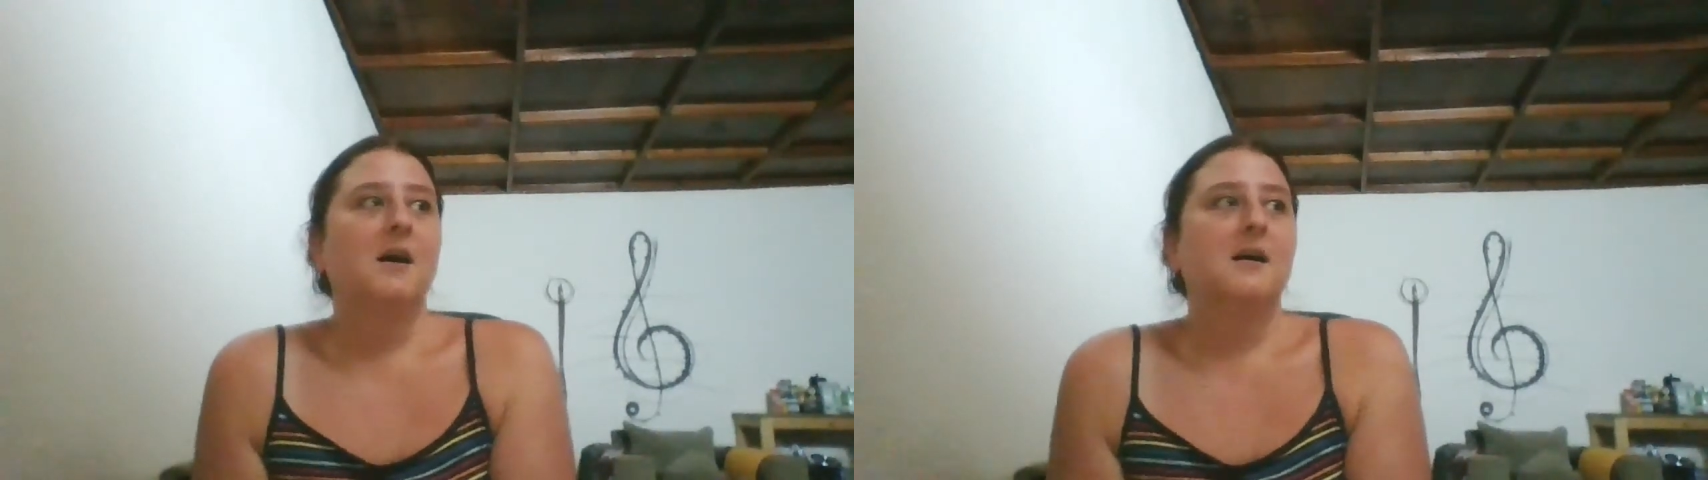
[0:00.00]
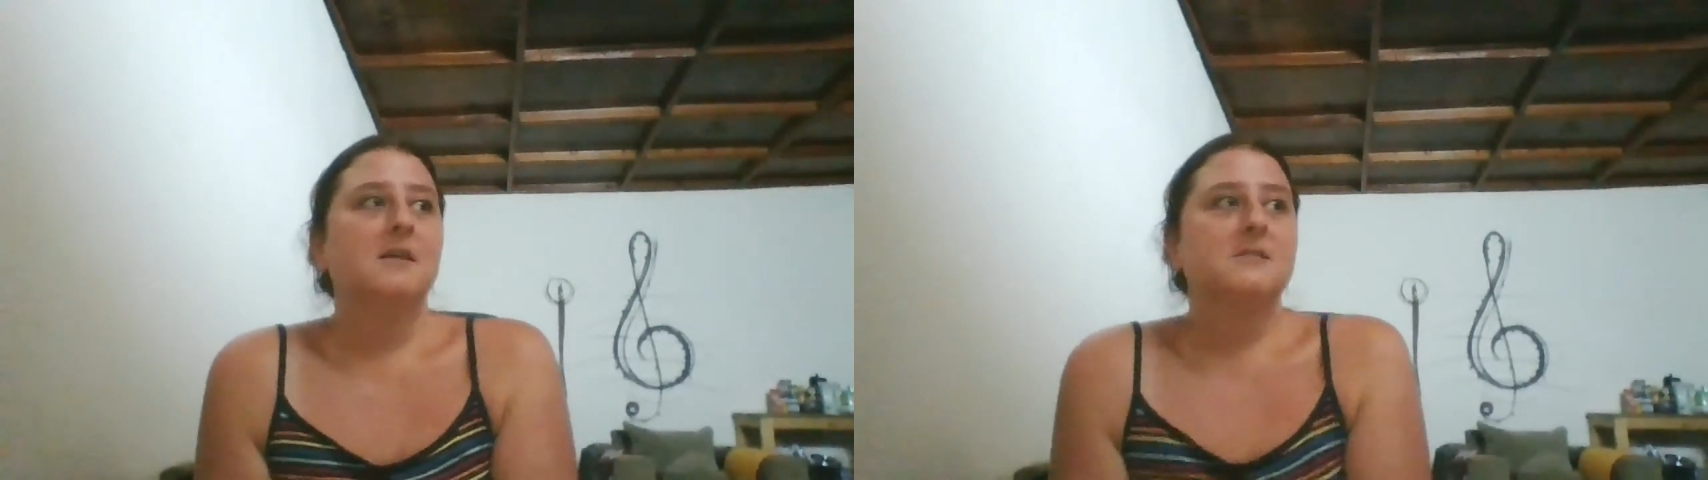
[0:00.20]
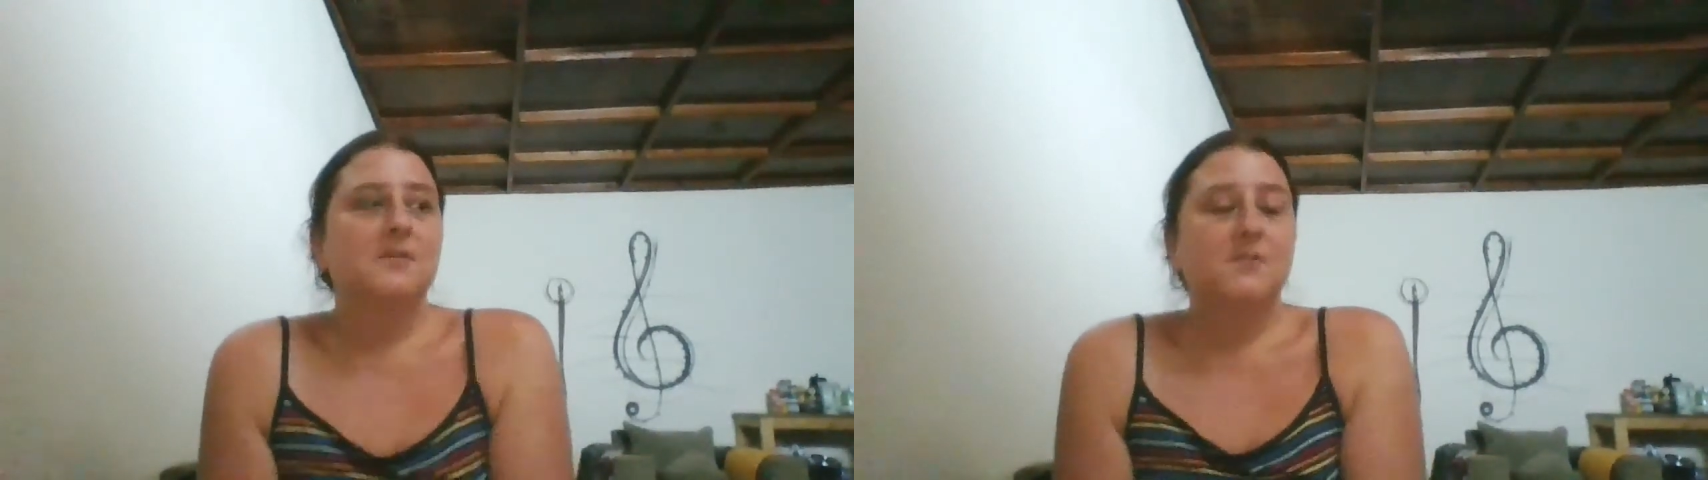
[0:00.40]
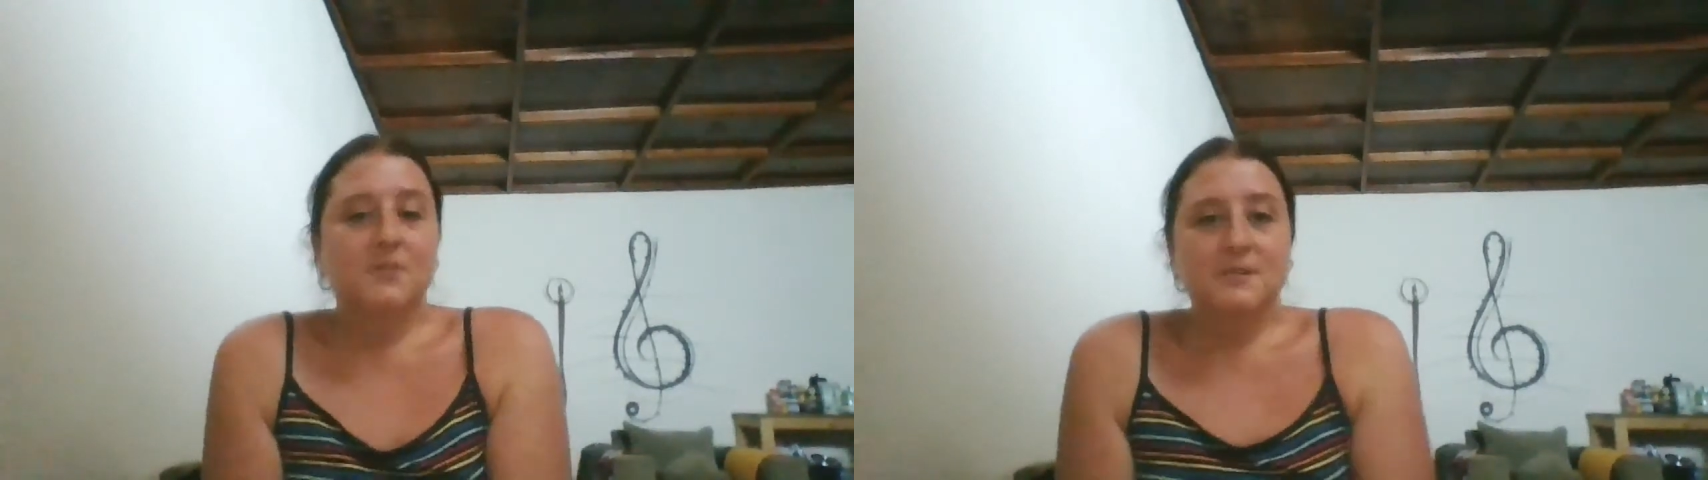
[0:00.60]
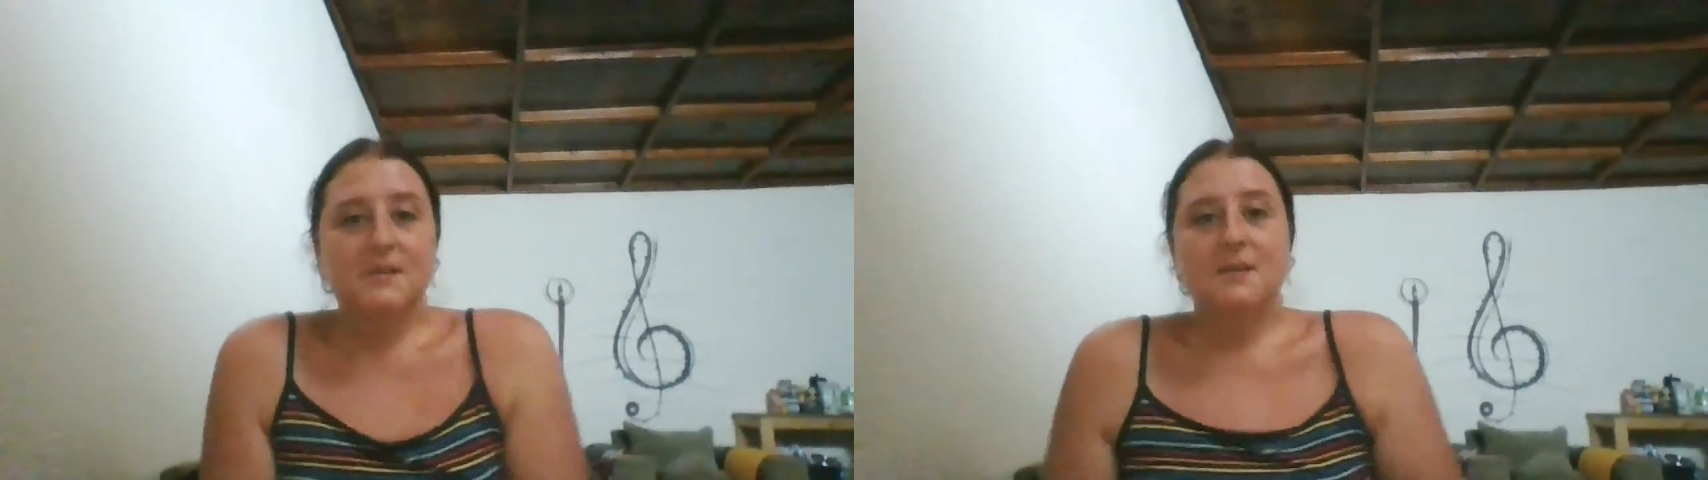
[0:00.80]
So of
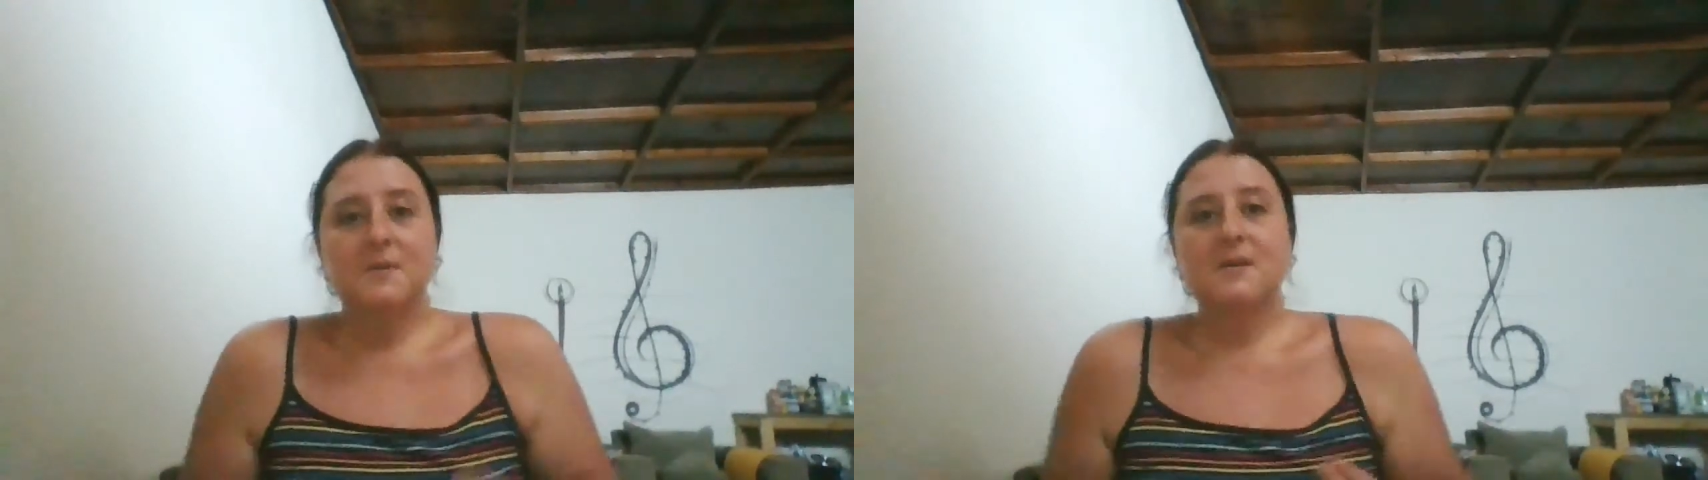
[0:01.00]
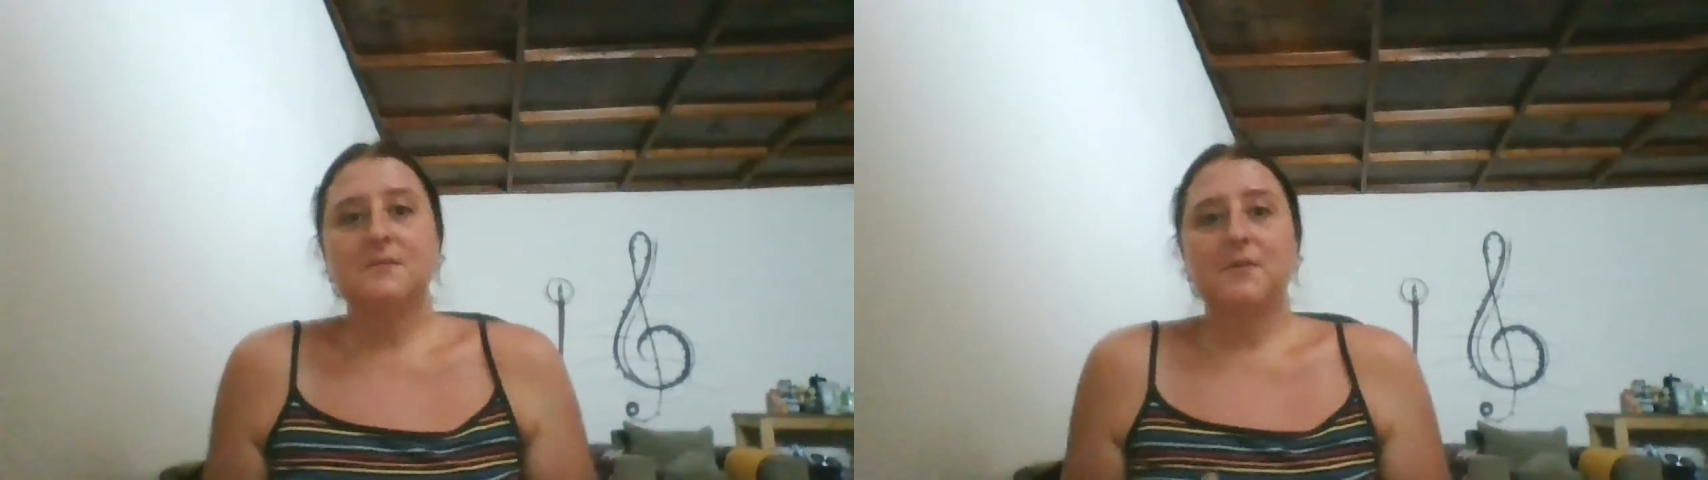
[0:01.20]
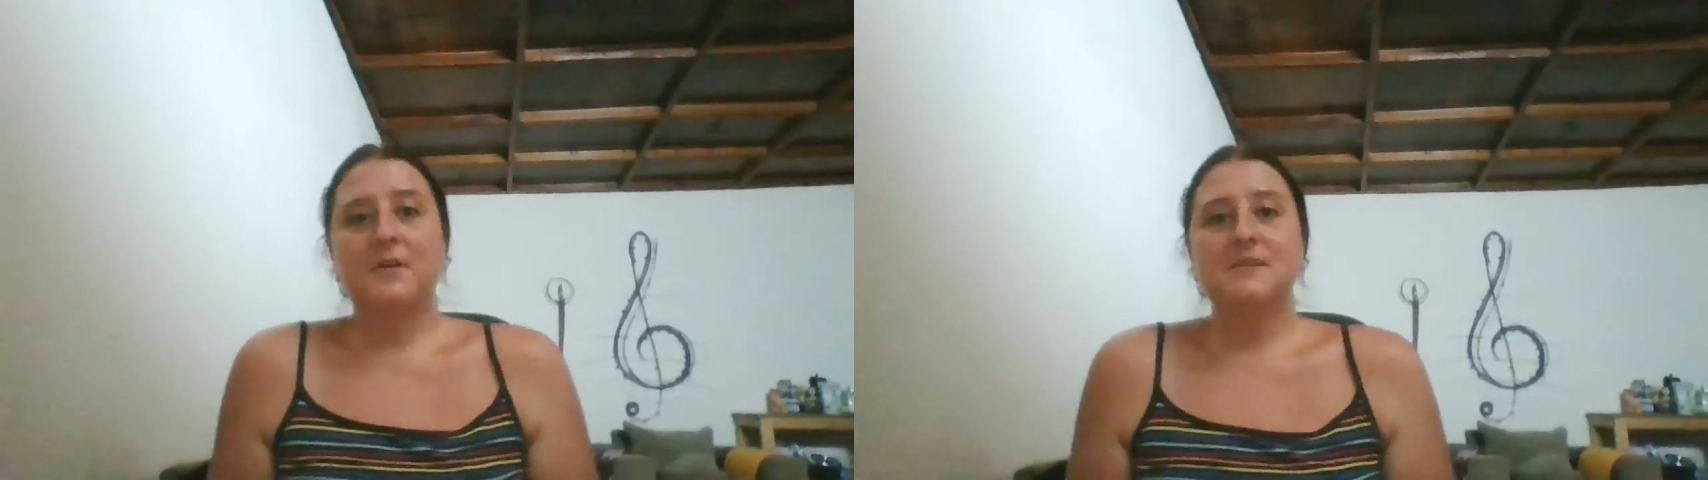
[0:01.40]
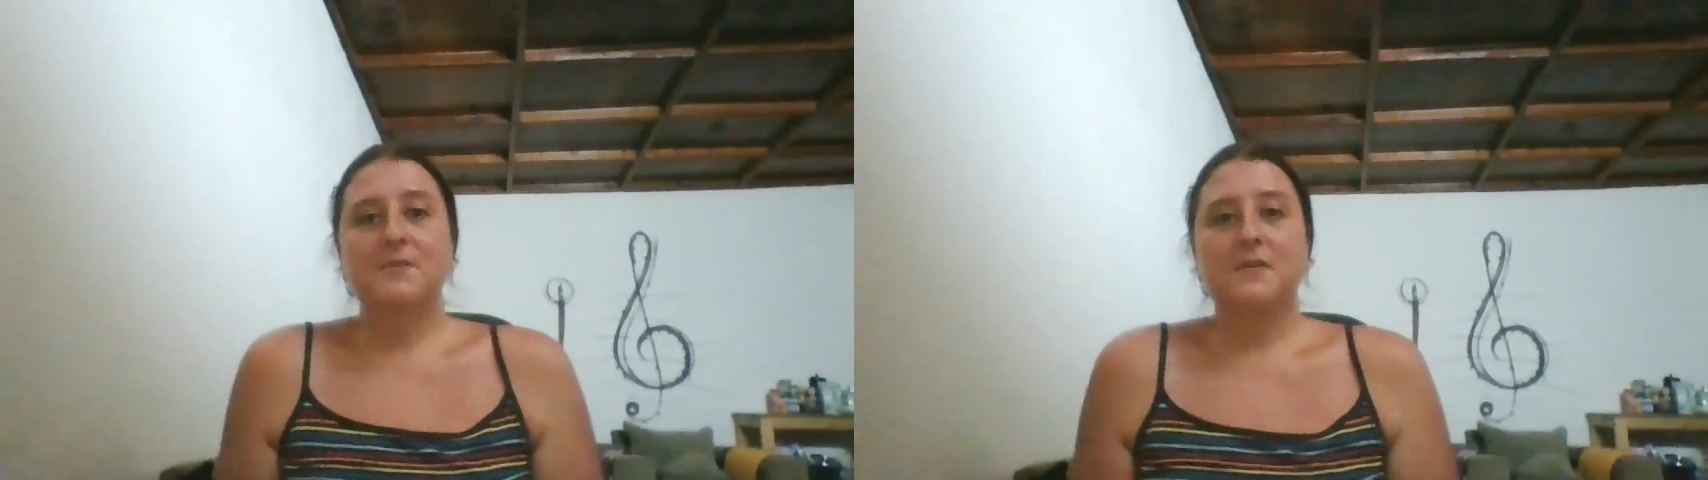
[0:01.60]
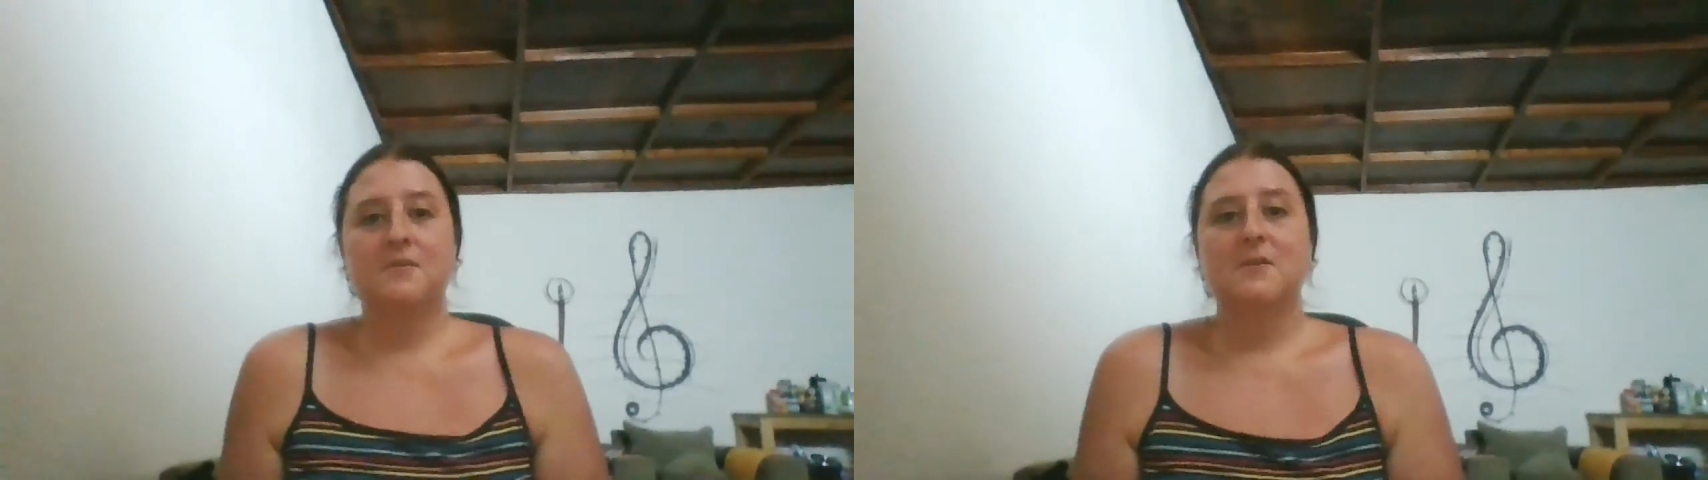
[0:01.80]
course, it becomes very difficult.